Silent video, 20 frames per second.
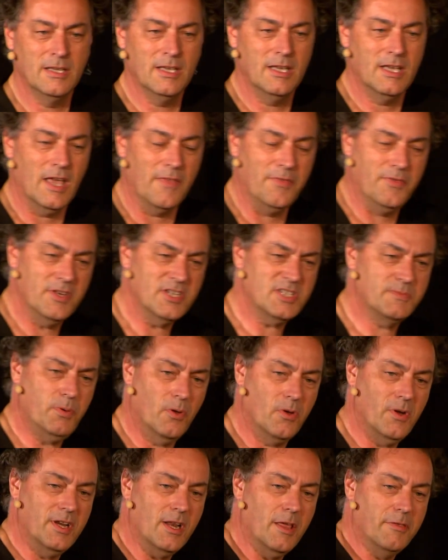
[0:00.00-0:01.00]
At this
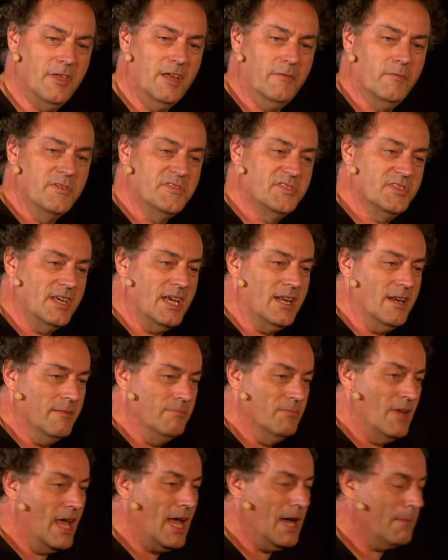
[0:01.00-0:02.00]
point, I think we've
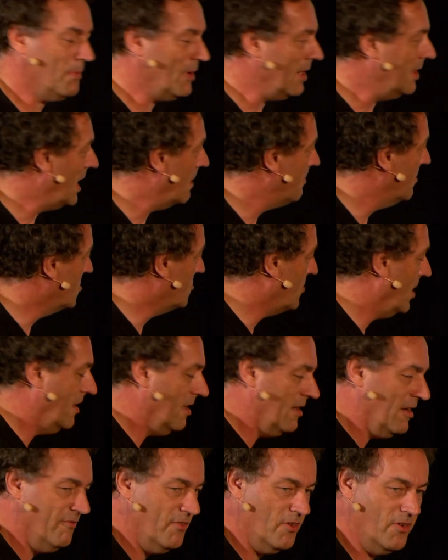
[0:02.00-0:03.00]
seen aptly demonstrated
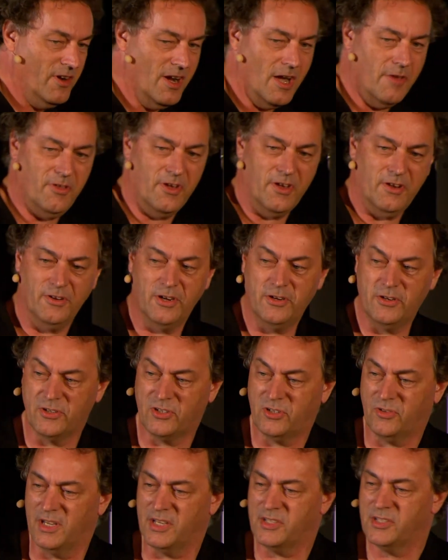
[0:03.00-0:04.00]
in very other
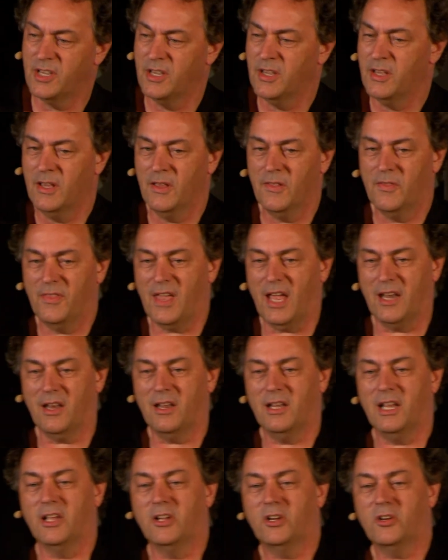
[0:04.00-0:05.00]
industries that
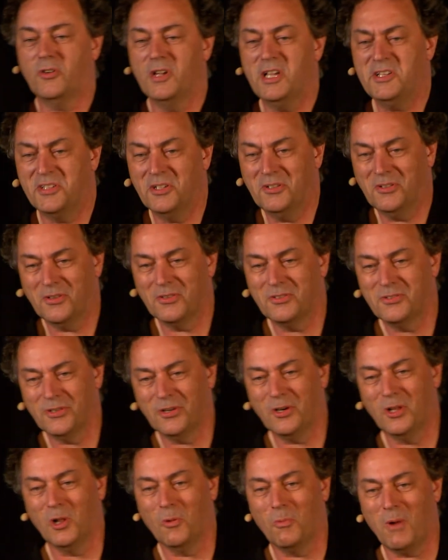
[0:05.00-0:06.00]
increasing
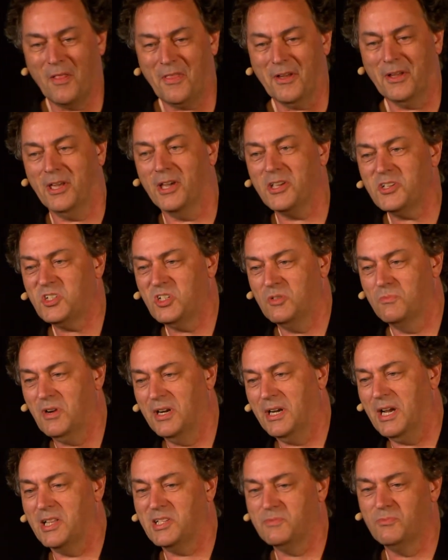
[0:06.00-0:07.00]
control while the customer
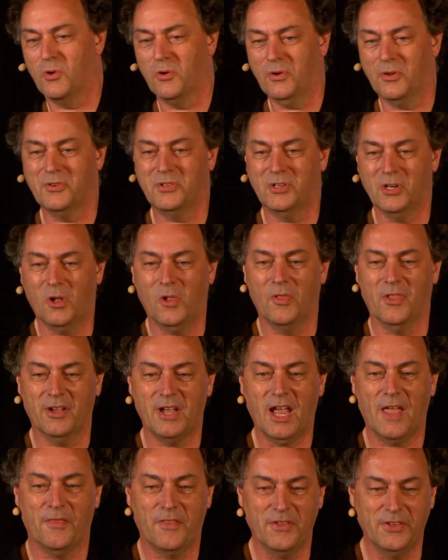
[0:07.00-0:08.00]
gets more control
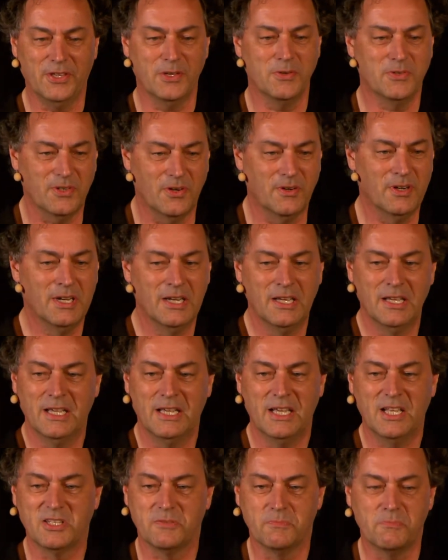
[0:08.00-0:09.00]
and the user
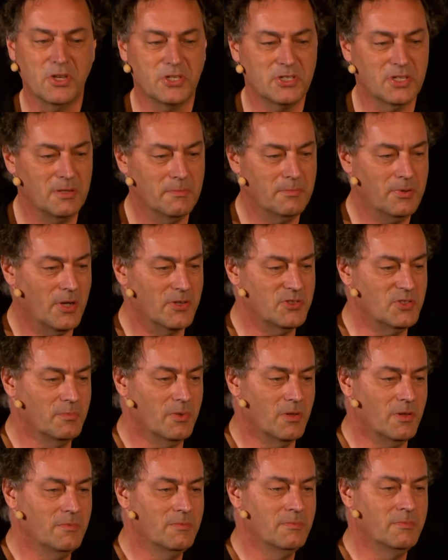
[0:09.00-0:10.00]
is mission
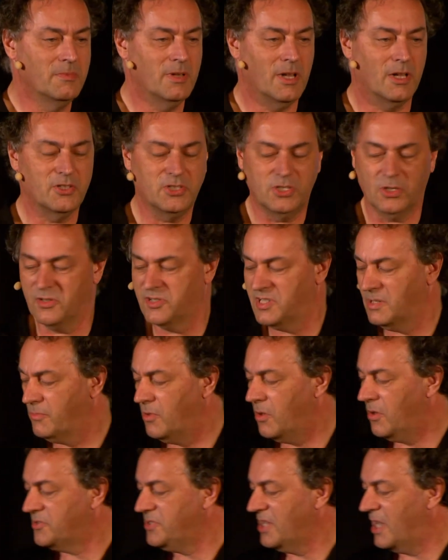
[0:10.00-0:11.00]
impossible. I'll show you some
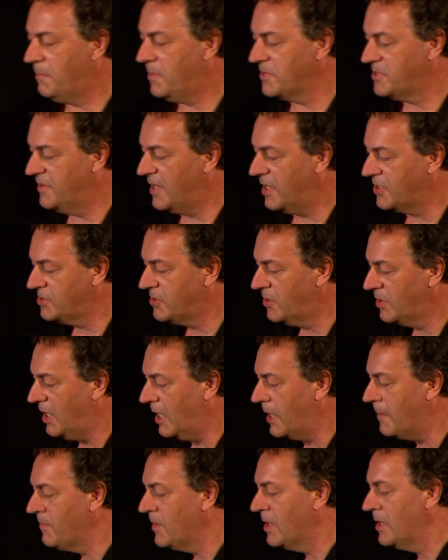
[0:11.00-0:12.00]
more examples on that shortly.
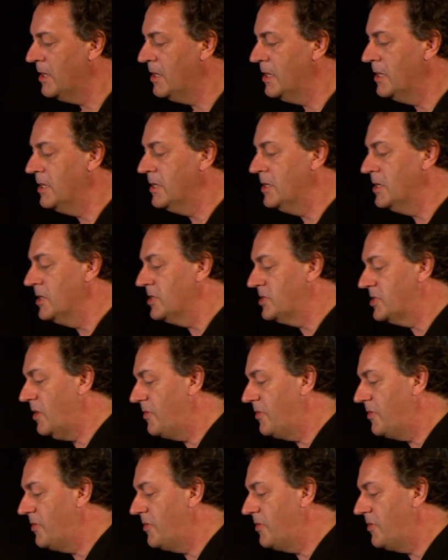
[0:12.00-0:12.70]
So